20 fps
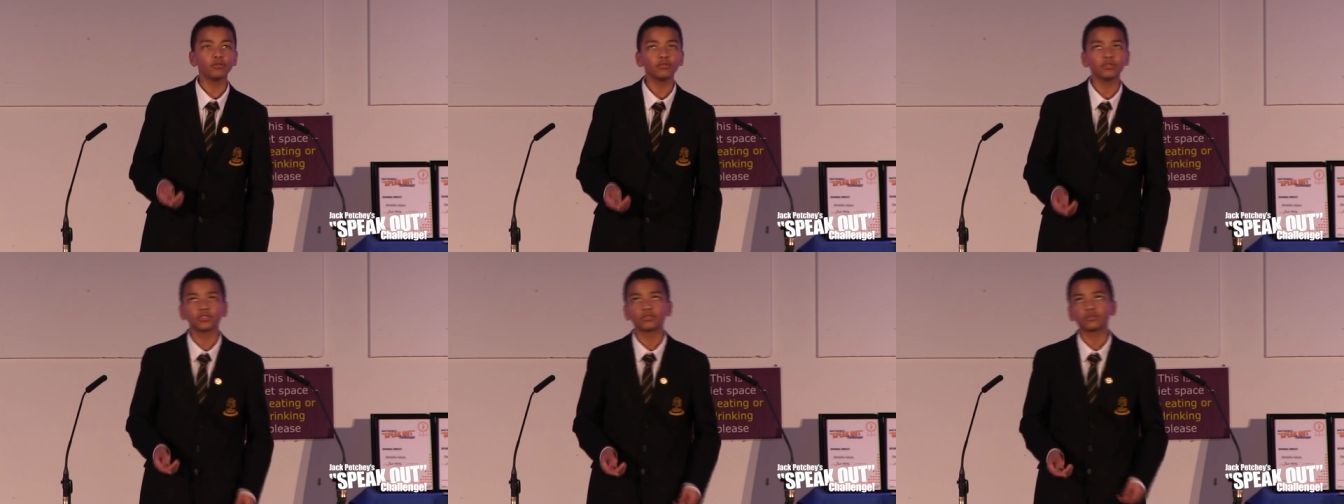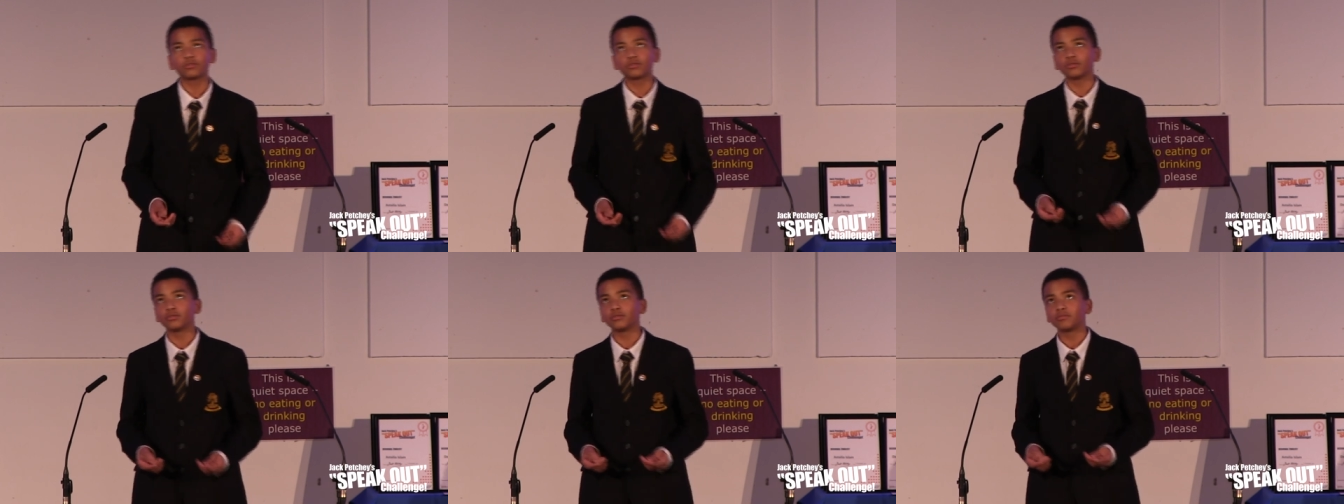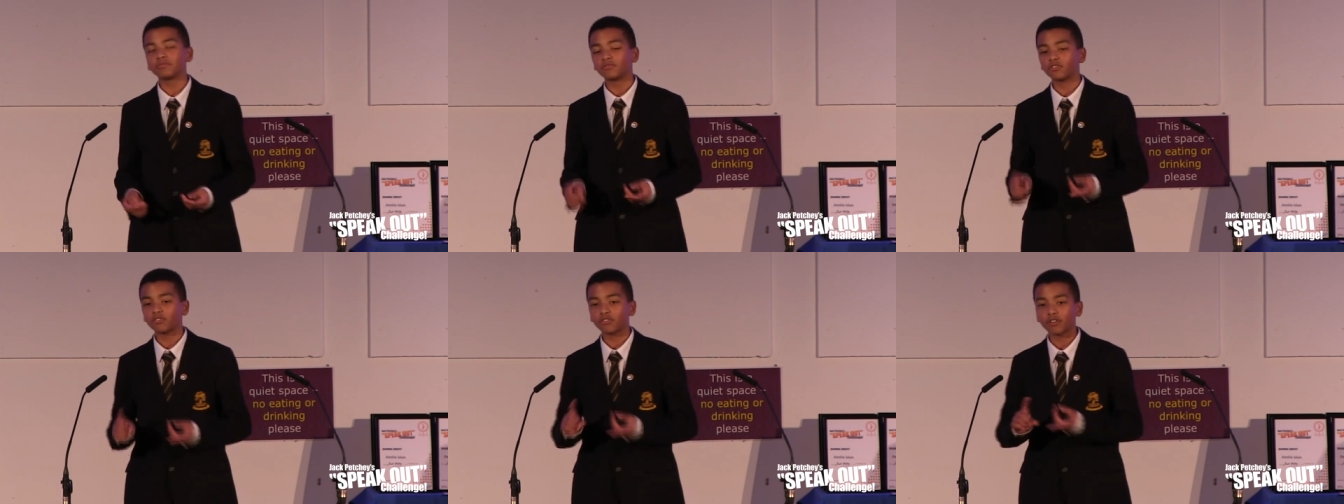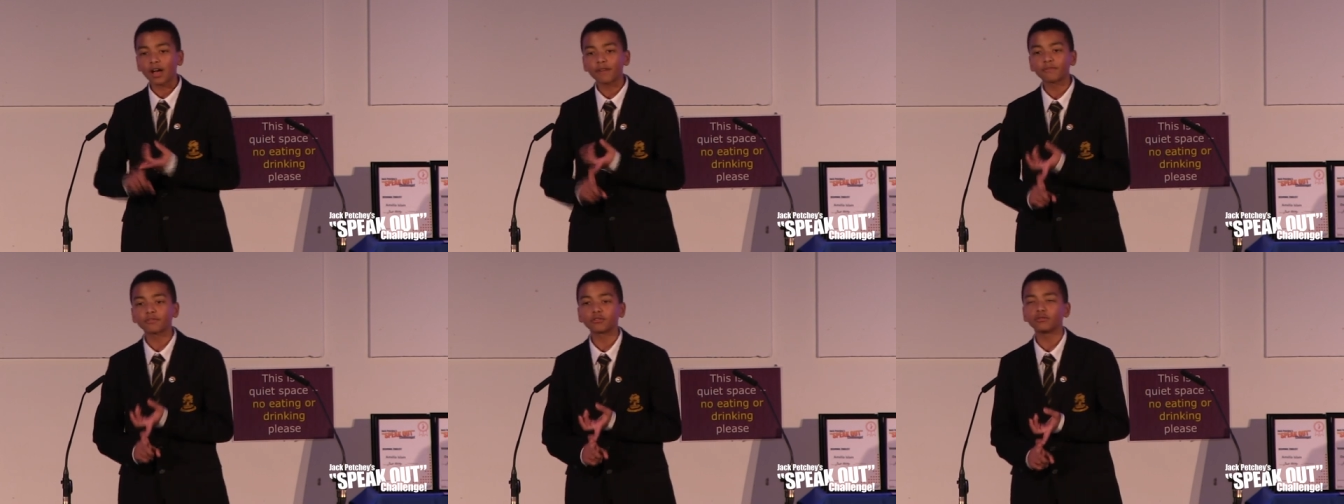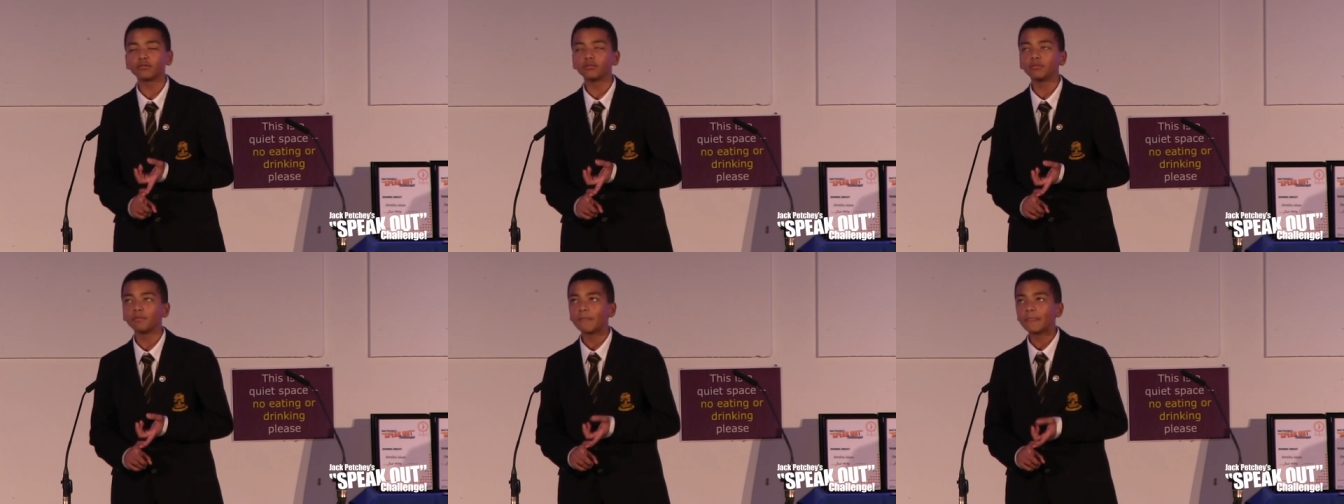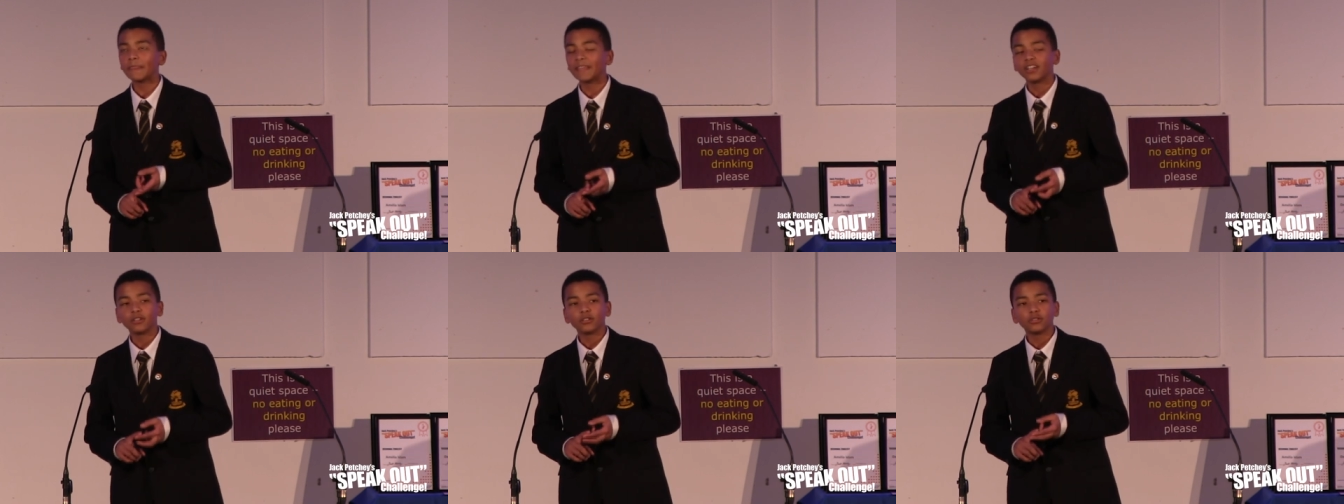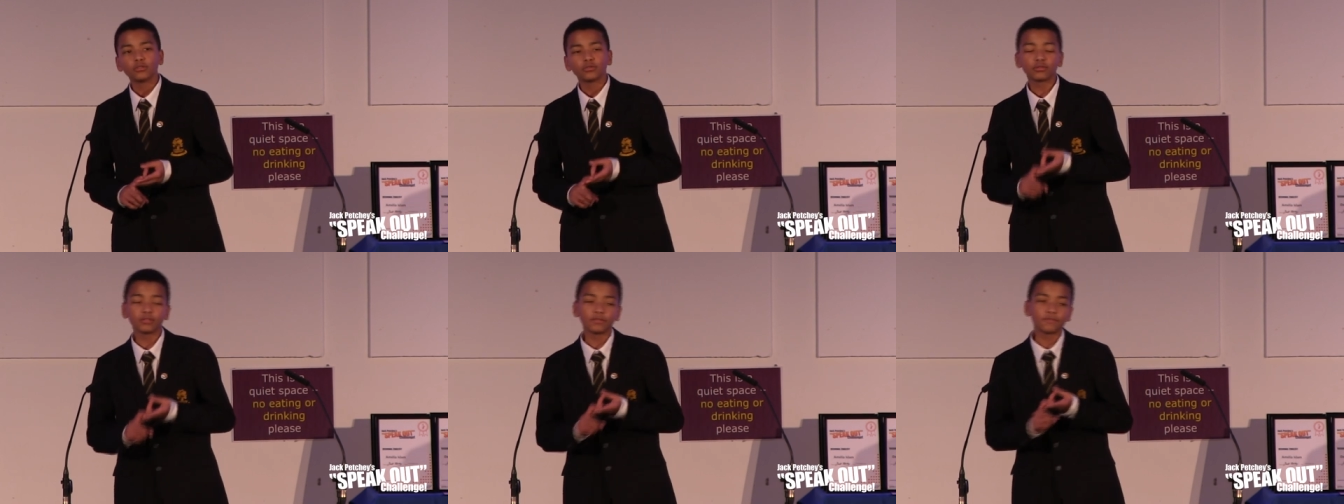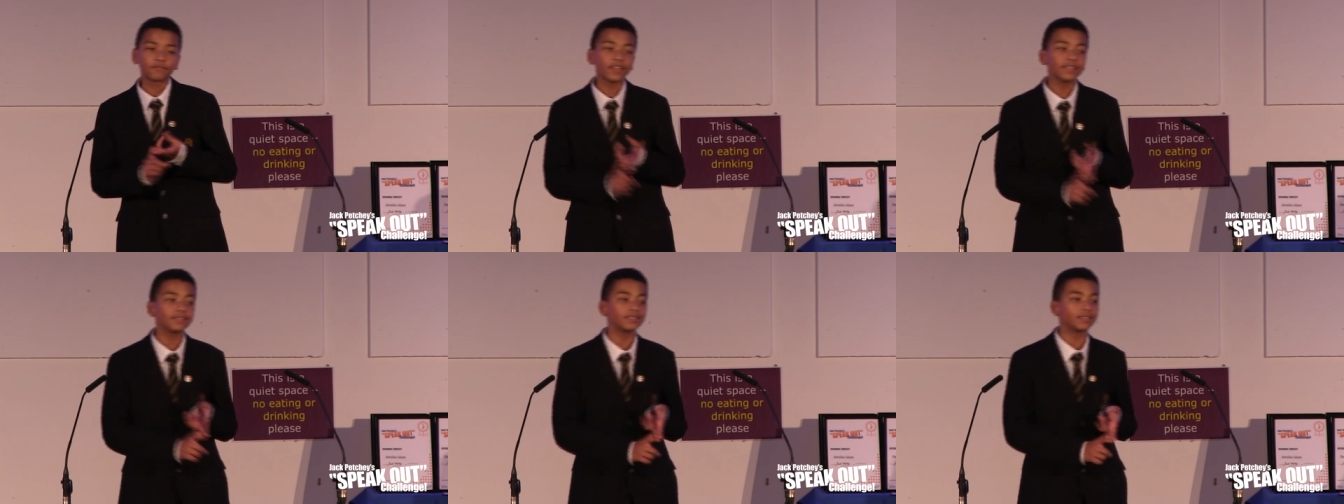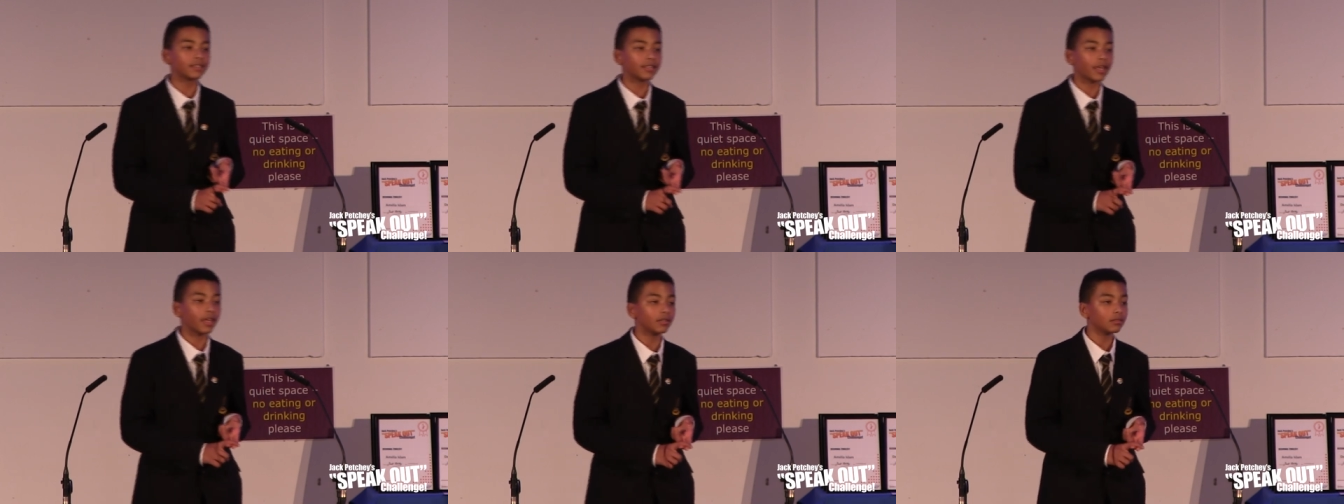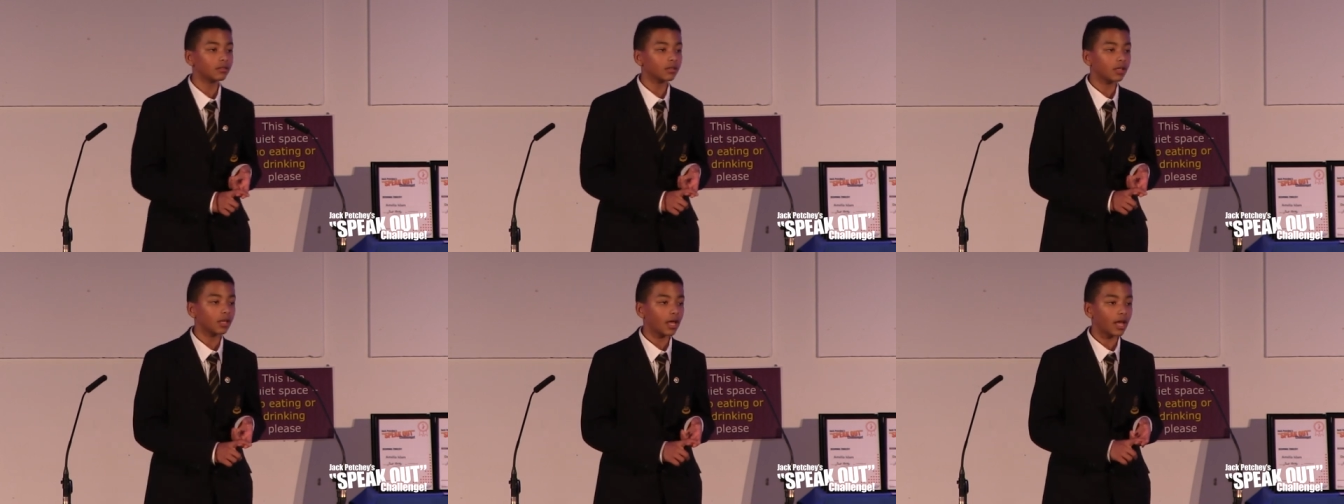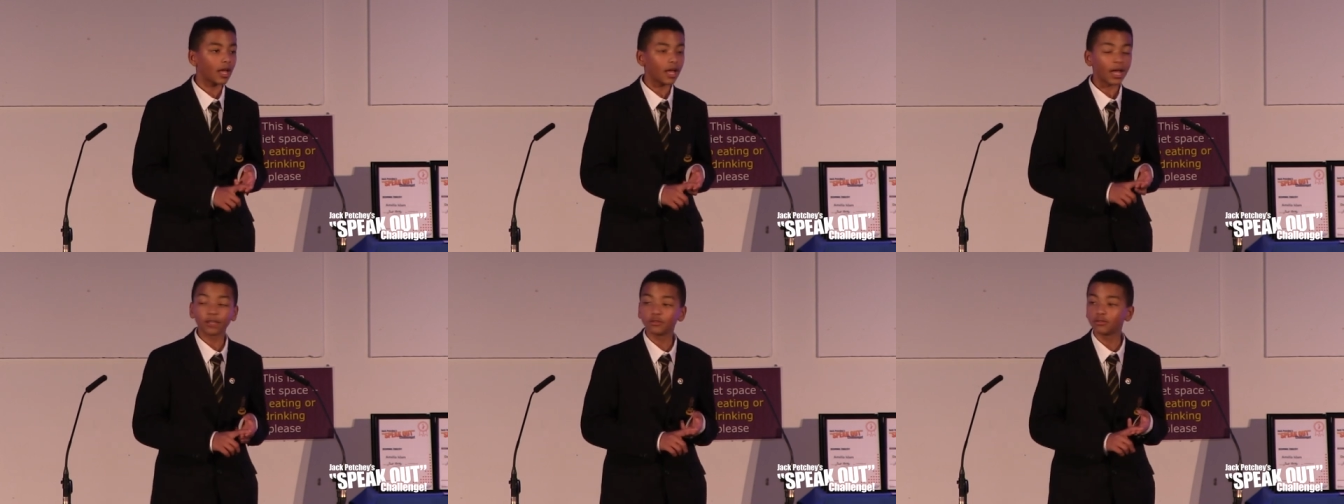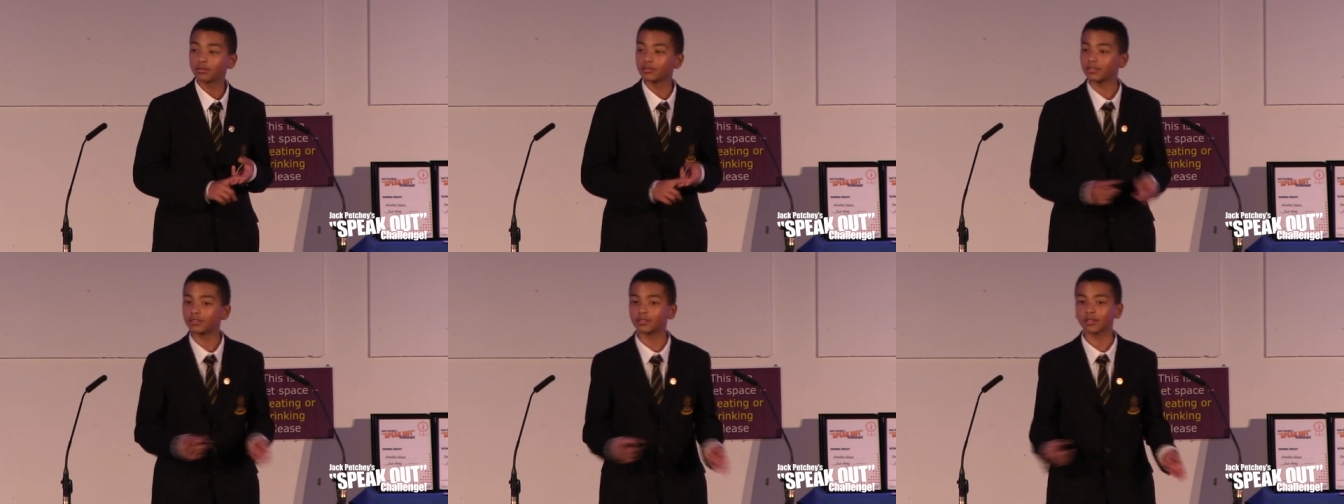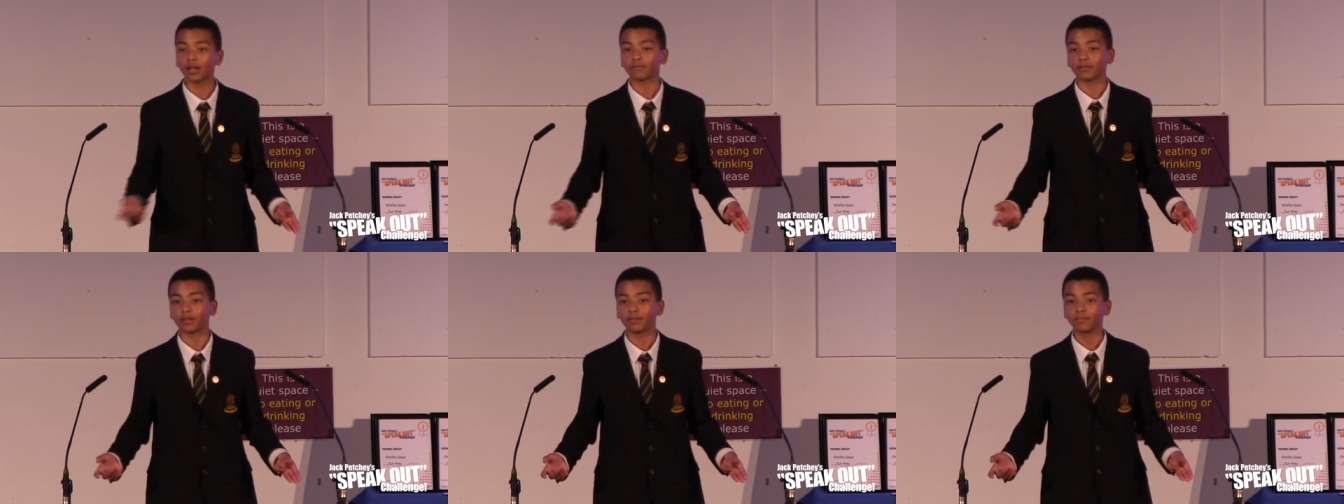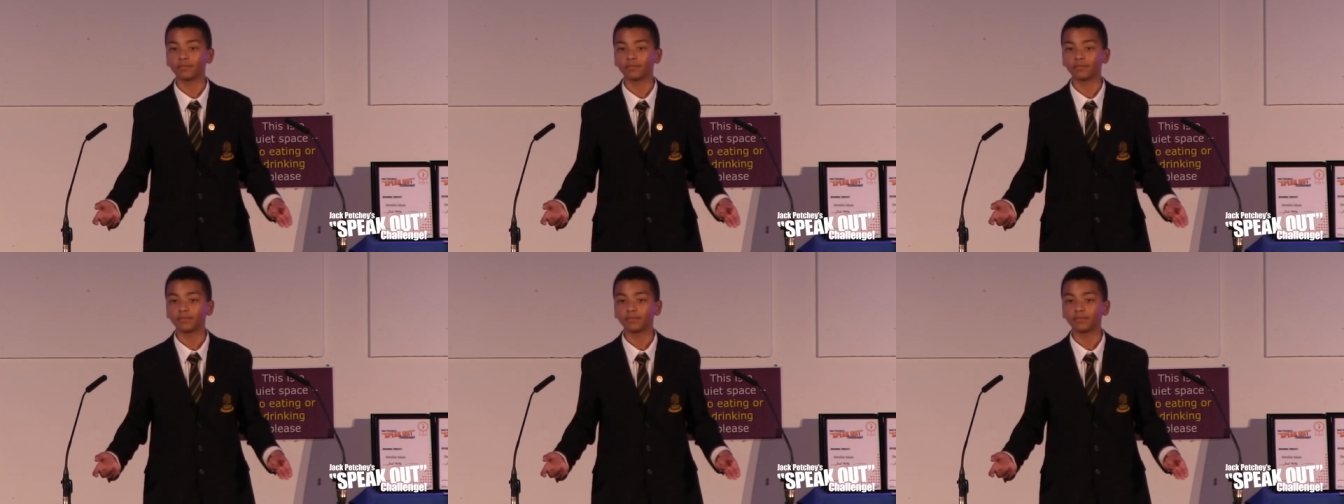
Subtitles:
is to travel, to investigate, and to discover.